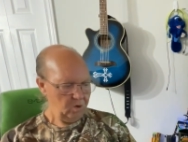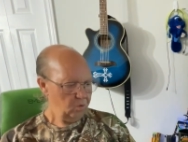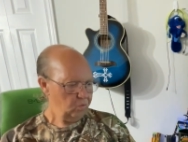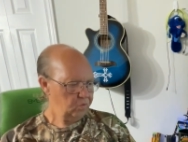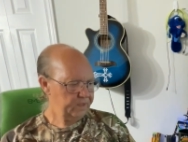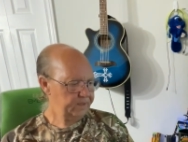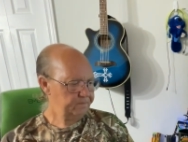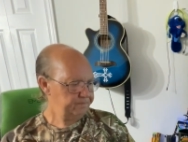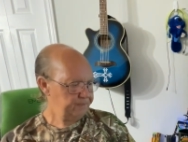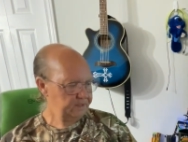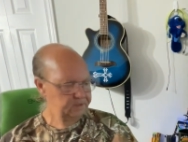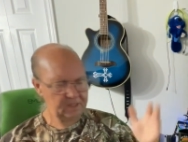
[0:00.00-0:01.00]
We
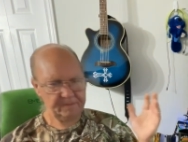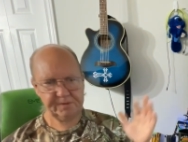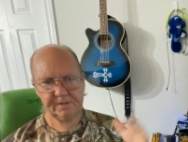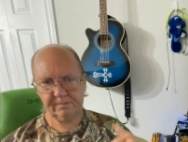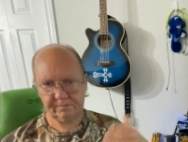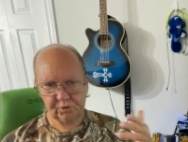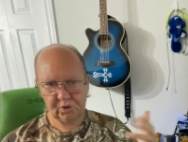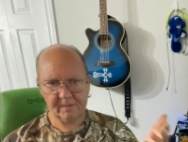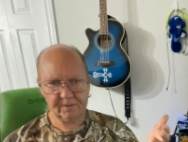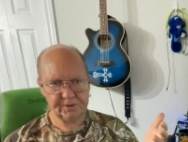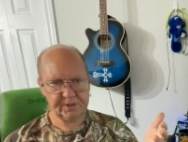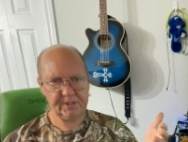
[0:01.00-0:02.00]
picked up some
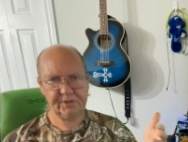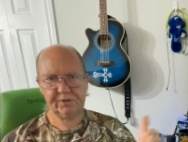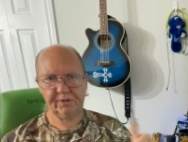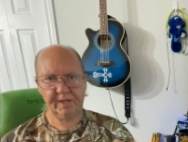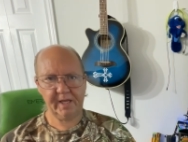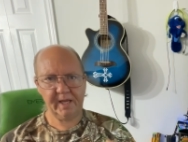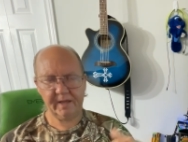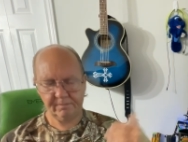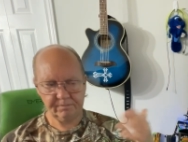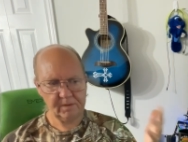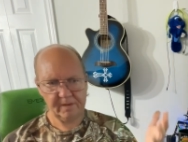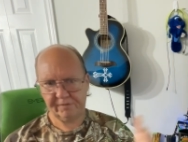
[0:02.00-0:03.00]
Dremels yesterday.
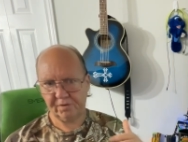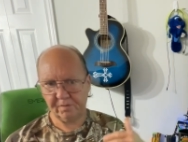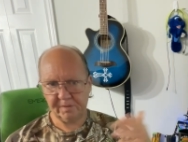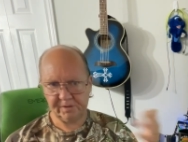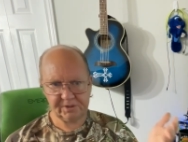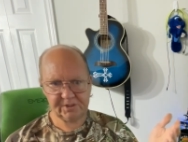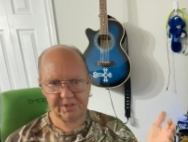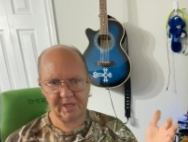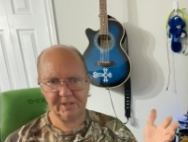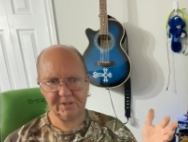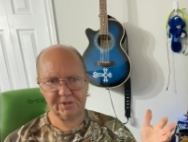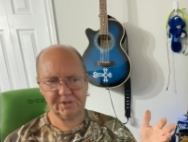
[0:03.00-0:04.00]
If you've been
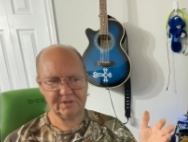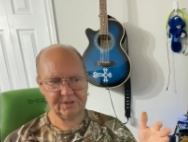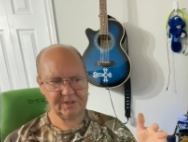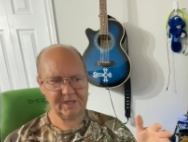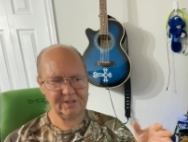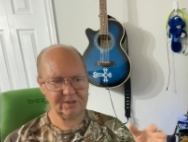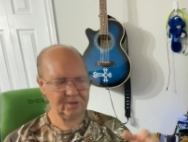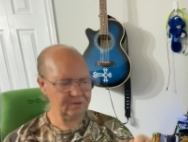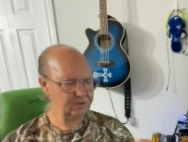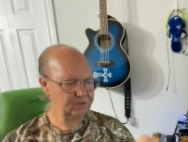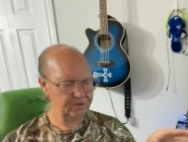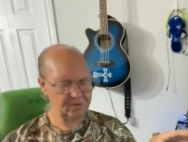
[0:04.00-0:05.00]
staying
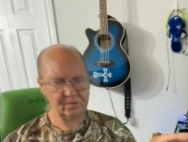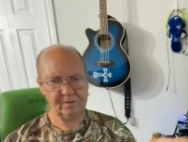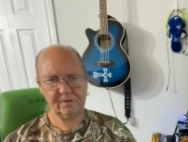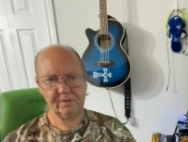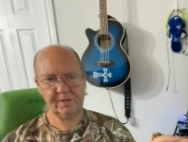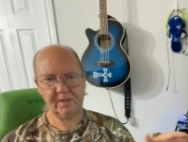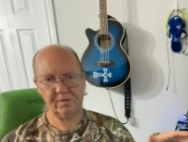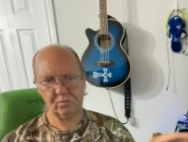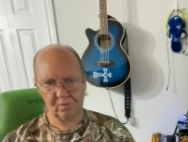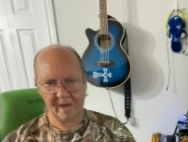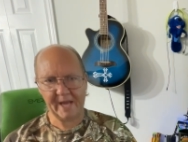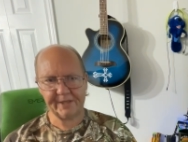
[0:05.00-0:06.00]
tuned to the
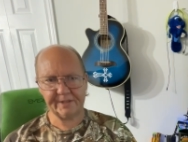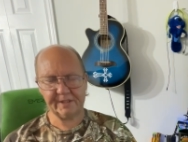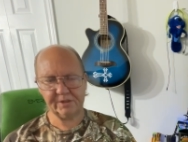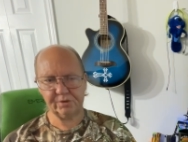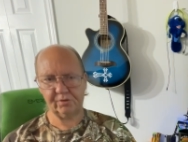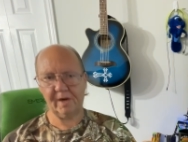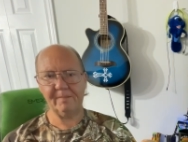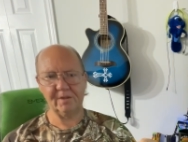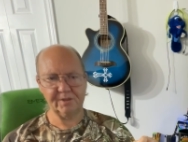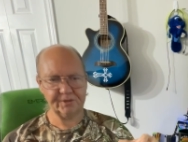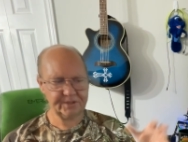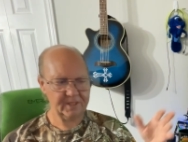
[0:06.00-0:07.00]
Radley
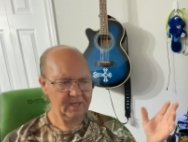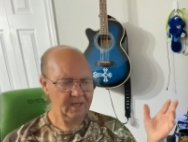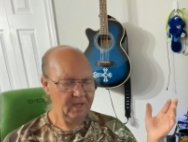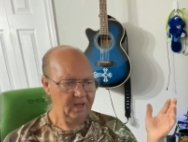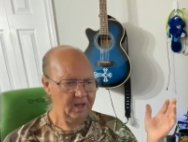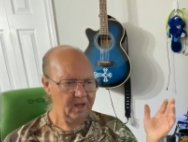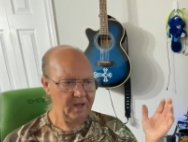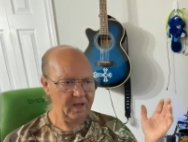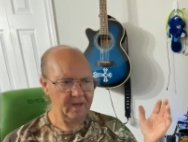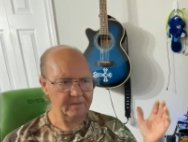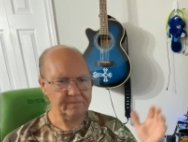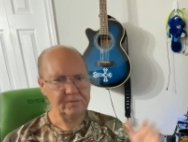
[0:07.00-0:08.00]
Dremels,
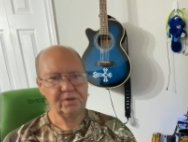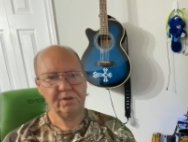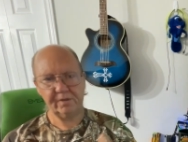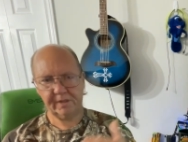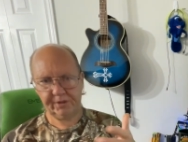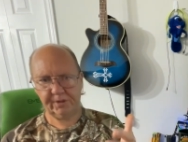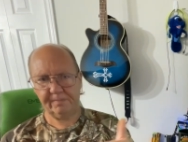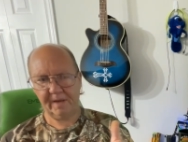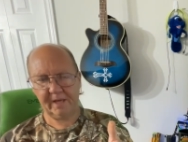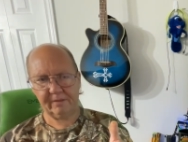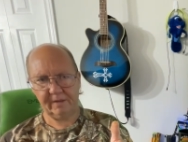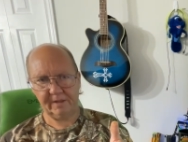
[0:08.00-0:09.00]
you'll get the
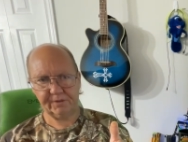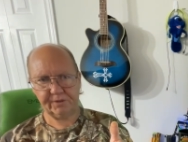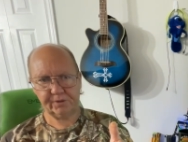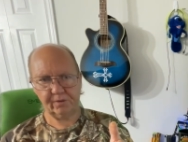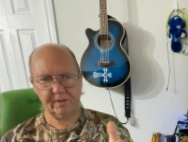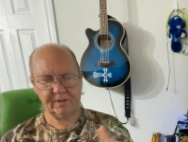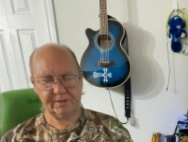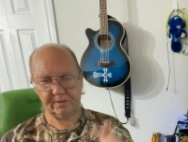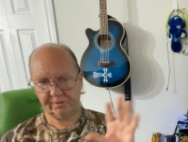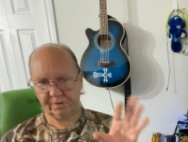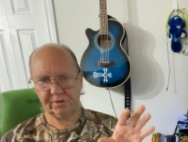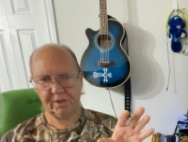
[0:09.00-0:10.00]
background story. So
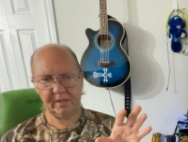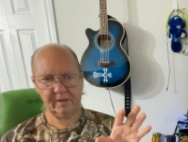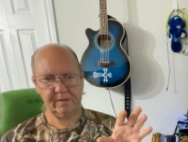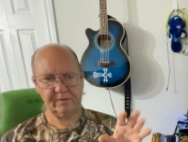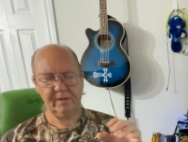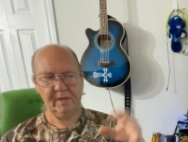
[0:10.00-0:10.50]
do check out